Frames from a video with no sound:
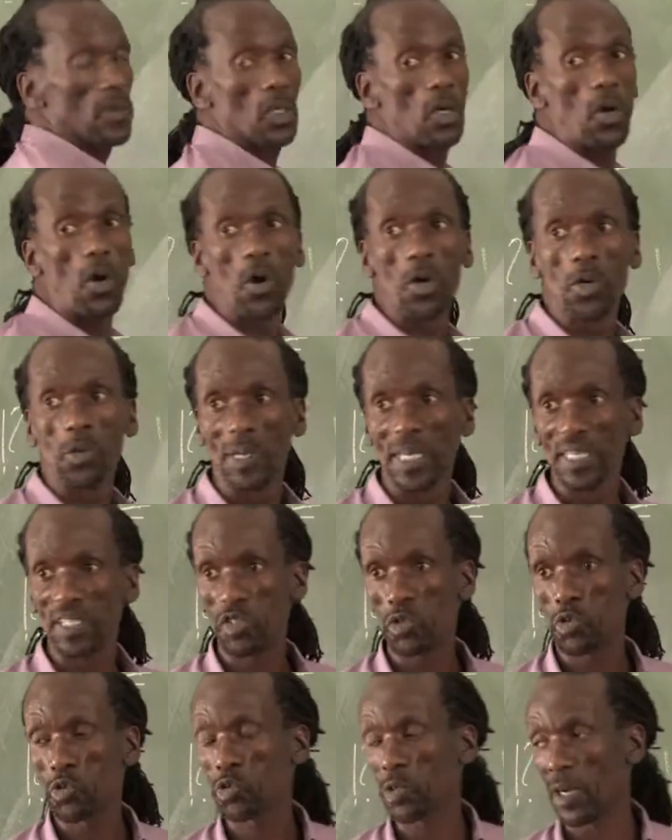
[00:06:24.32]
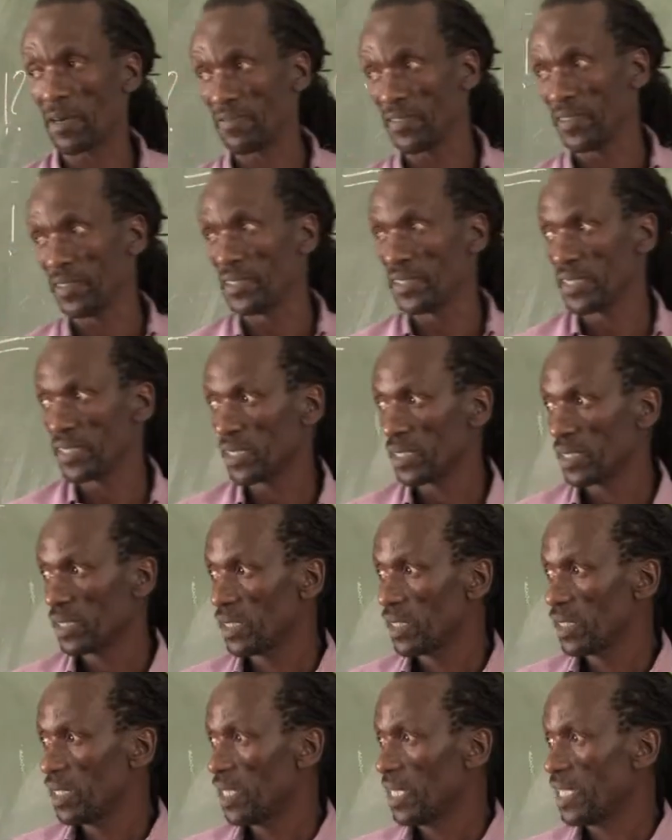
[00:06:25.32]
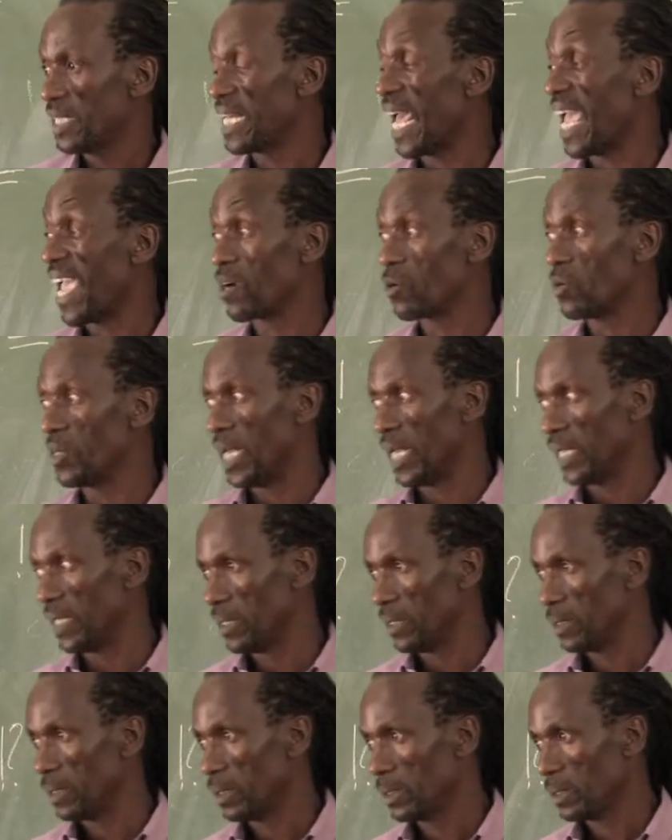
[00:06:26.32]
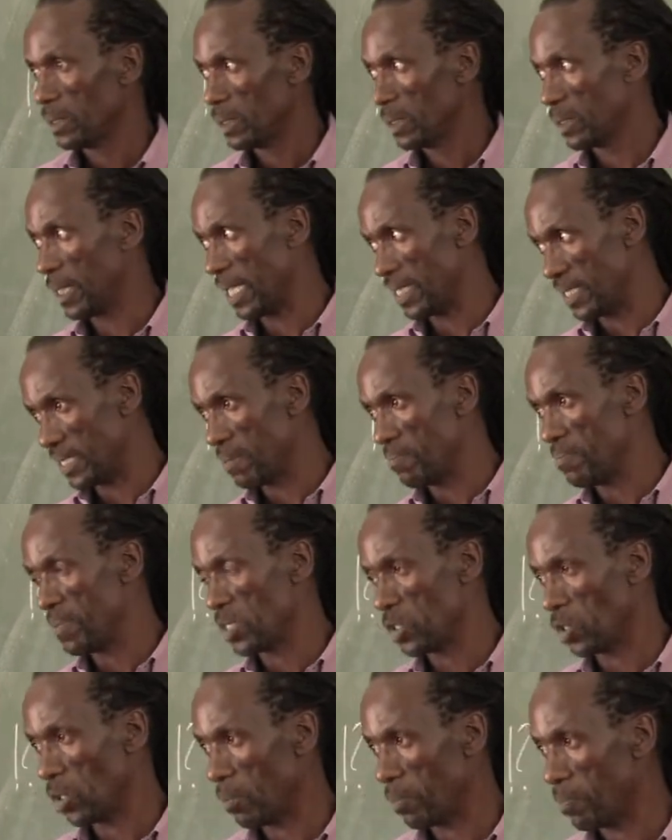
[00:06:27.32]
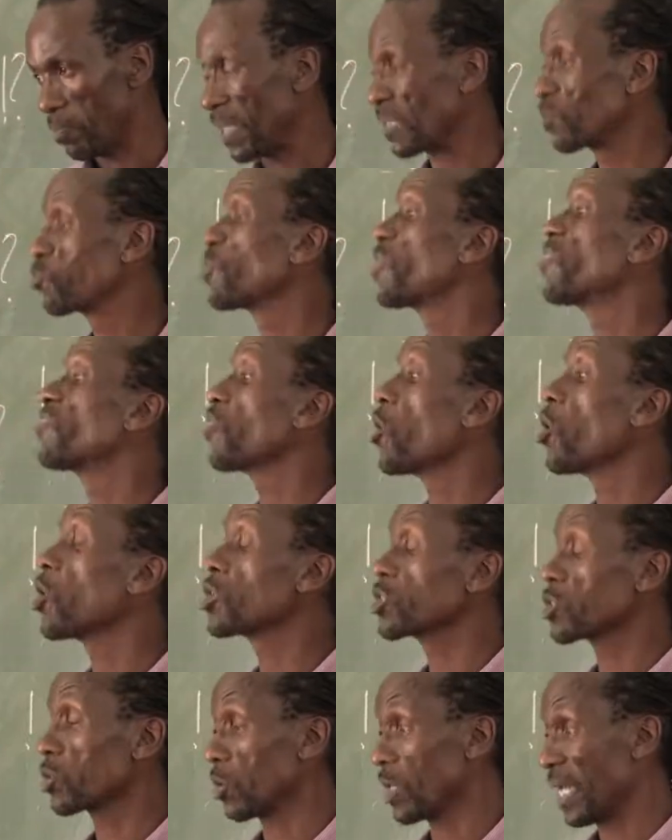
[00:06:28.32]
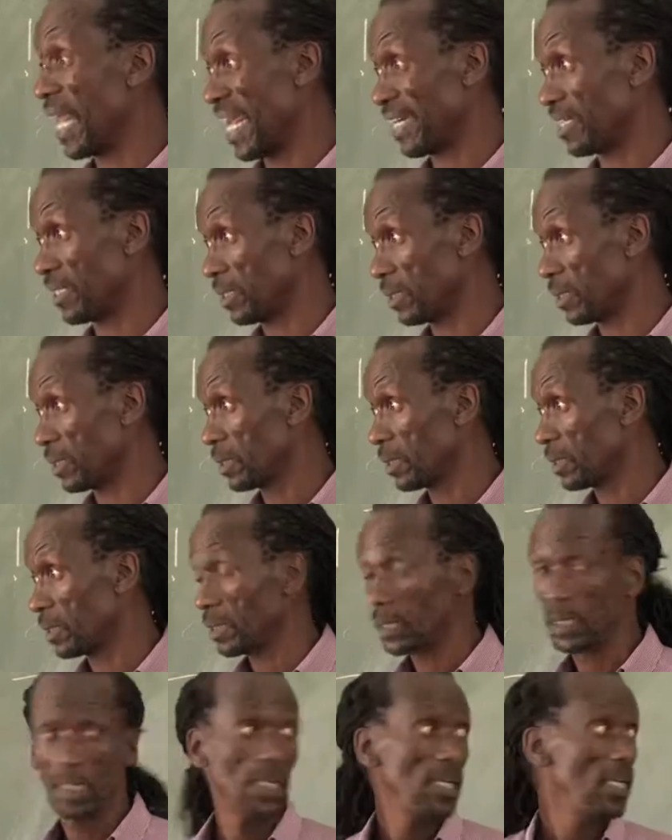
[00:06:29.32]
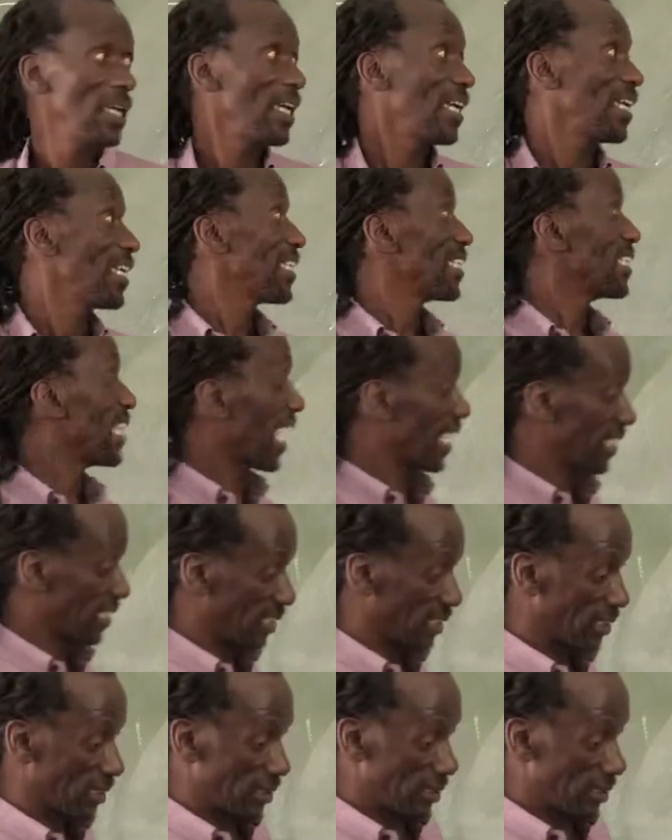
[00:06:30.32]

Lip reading: always travels diagonally. That's the bishop. But we have also learned that